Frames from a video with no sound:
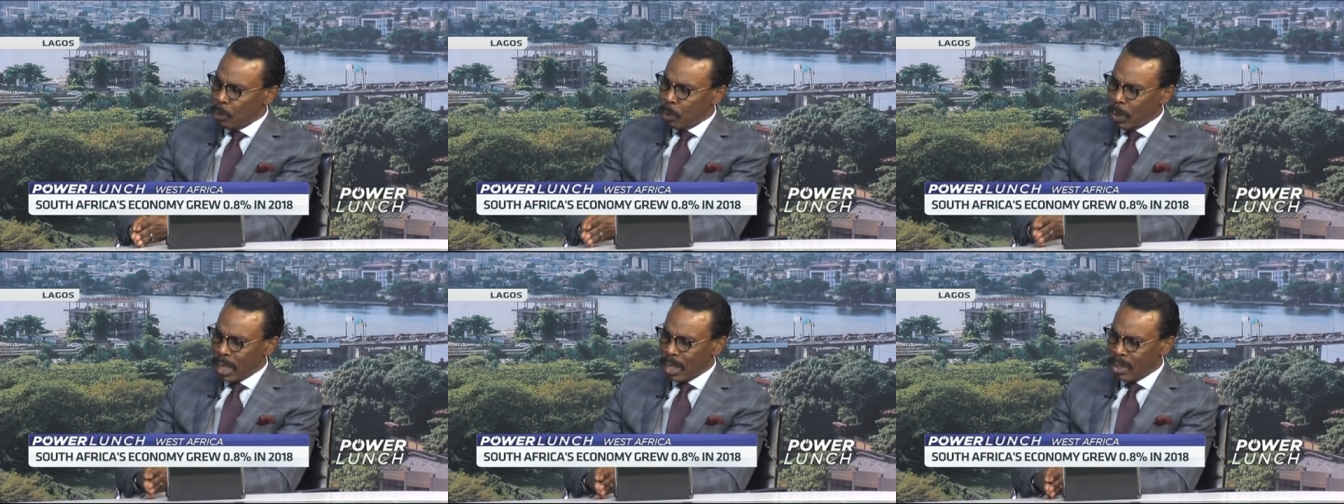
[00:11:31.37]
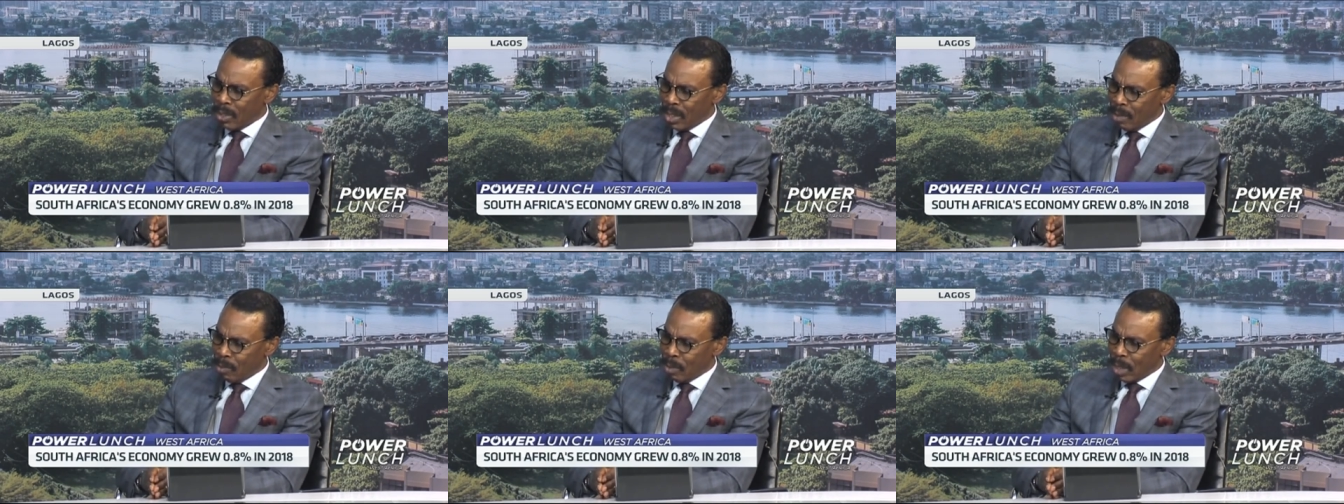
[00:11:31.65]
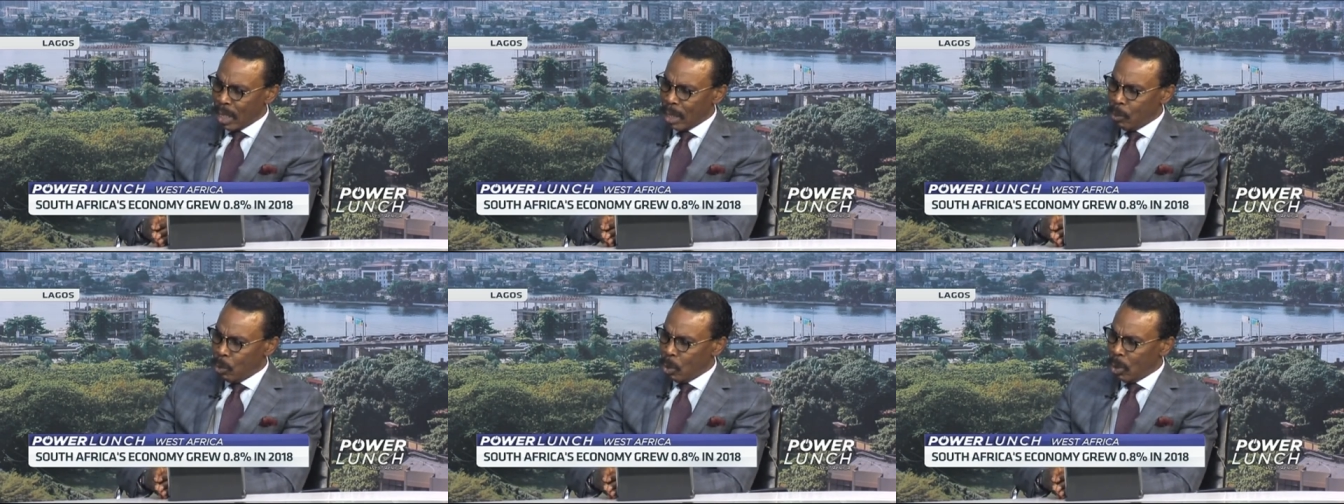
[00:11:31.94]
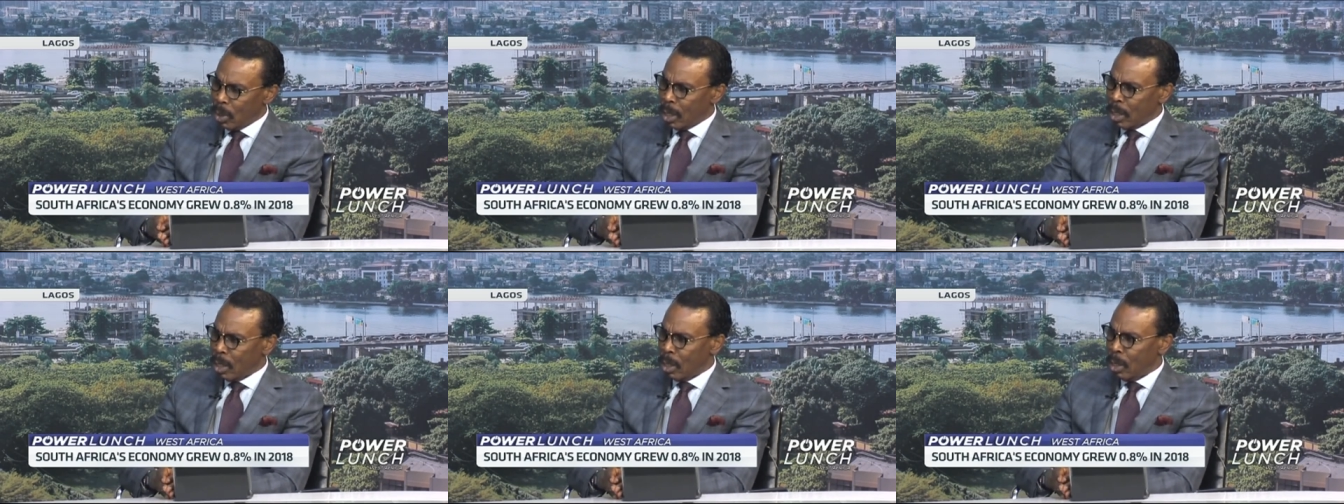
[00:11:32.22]
But at the same time,
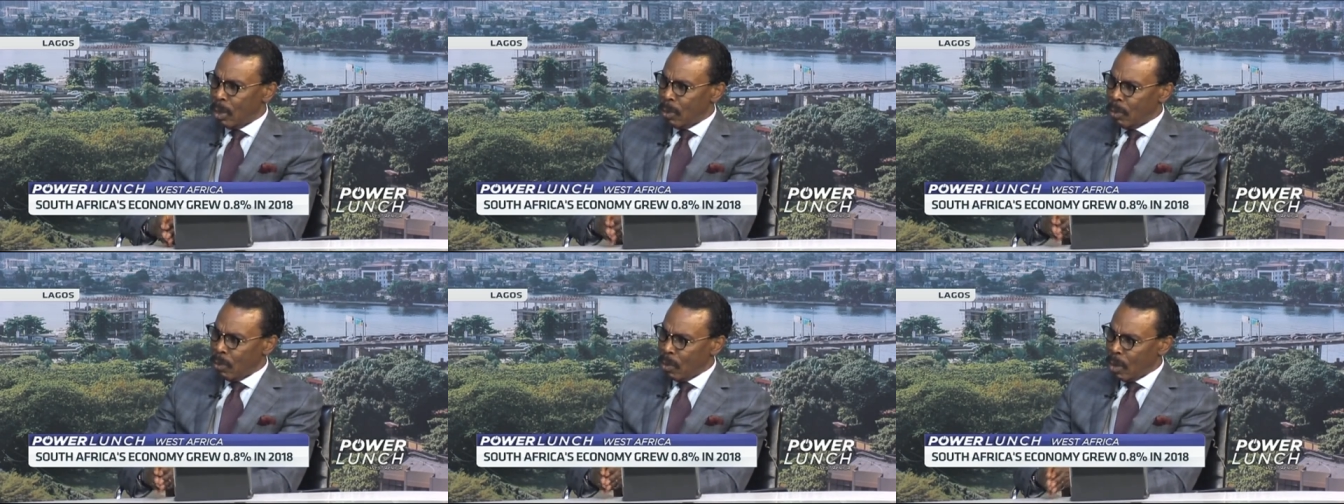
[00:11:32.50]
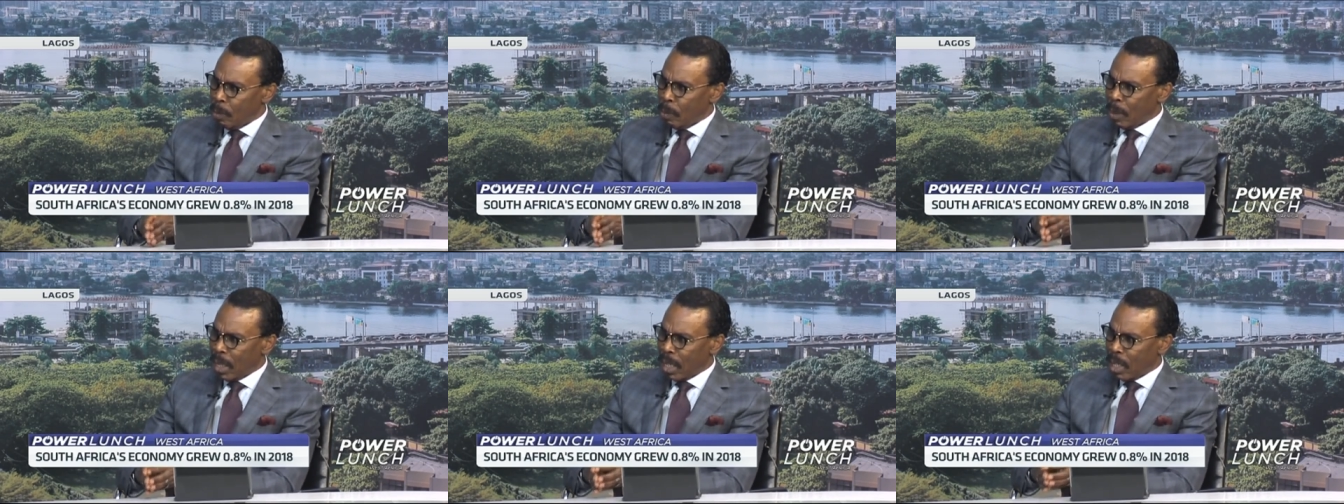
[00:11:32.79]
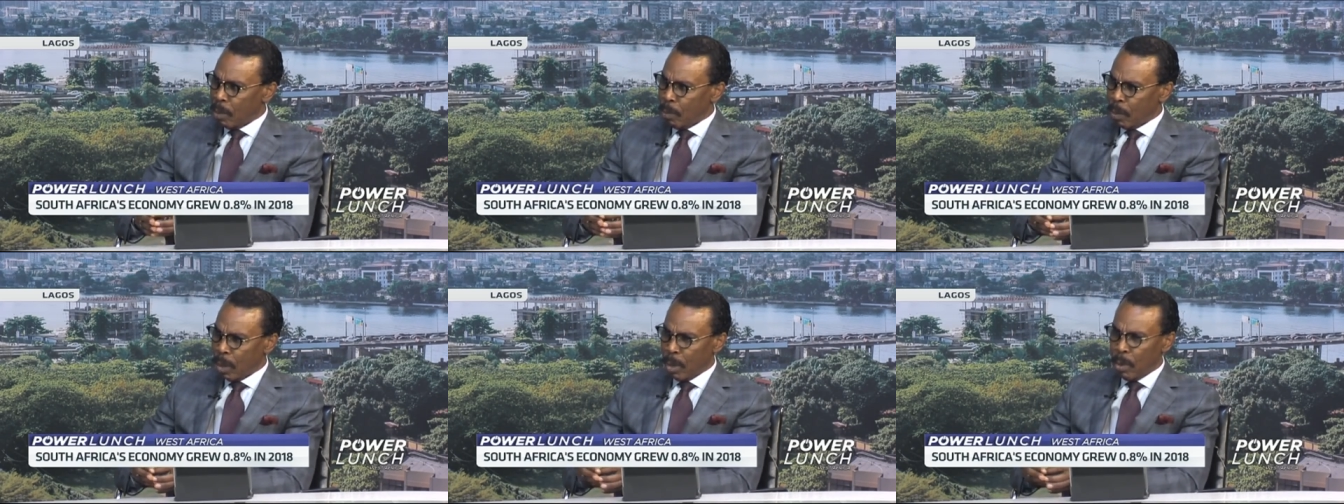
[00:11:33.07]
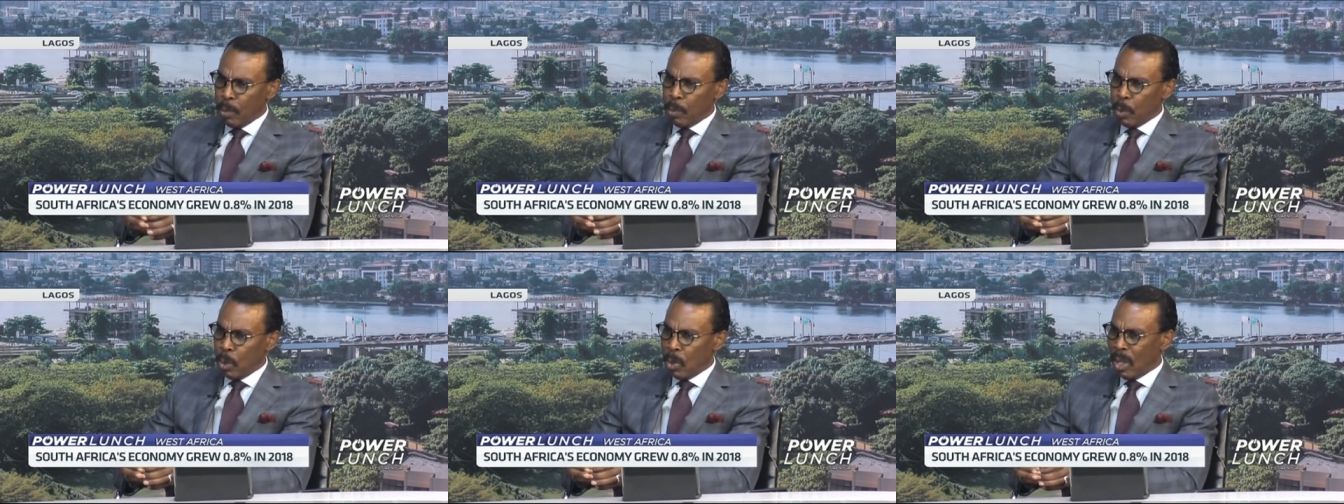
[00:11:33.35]
knowing that the black
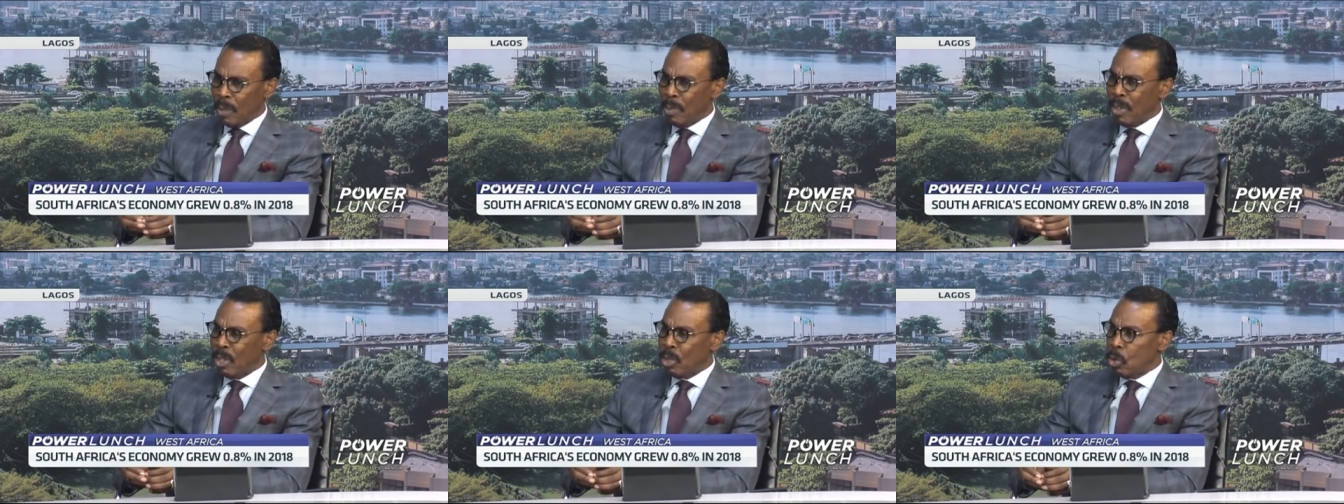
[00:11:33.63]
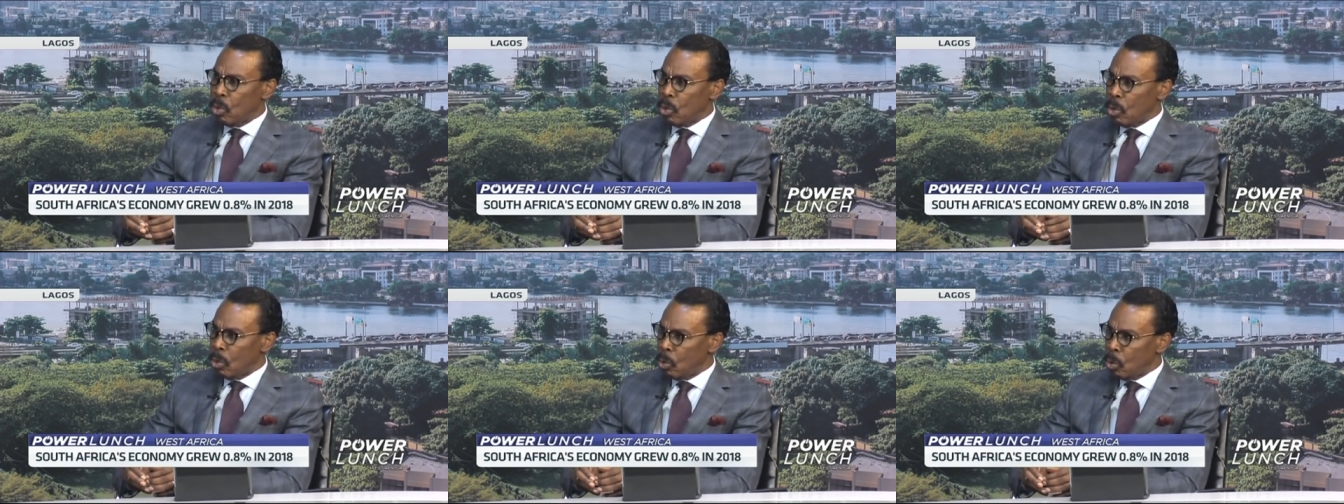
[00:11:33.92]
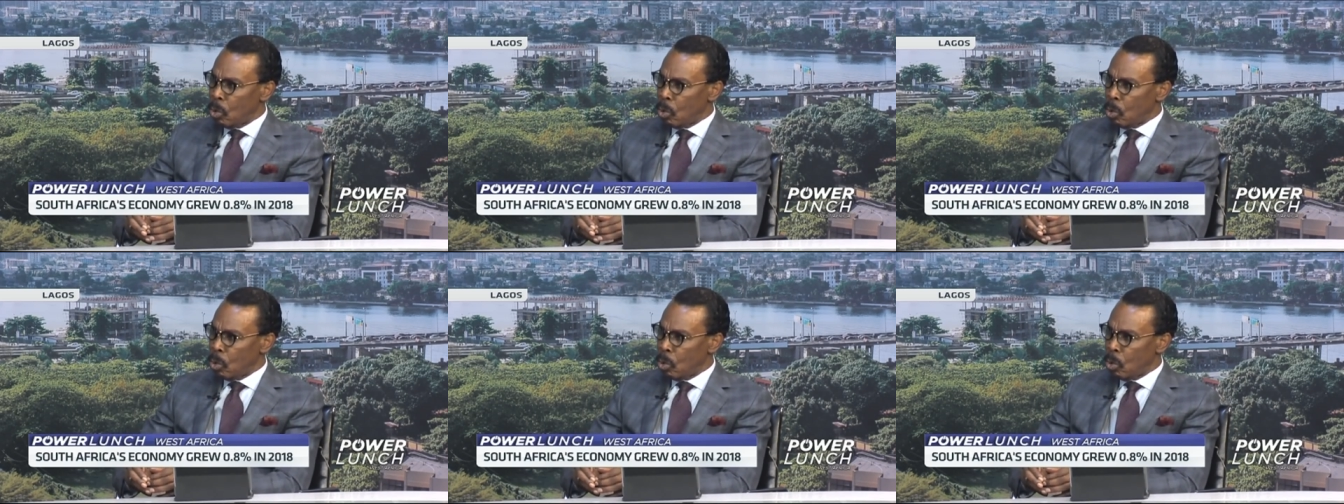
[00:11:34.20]
empowerment program is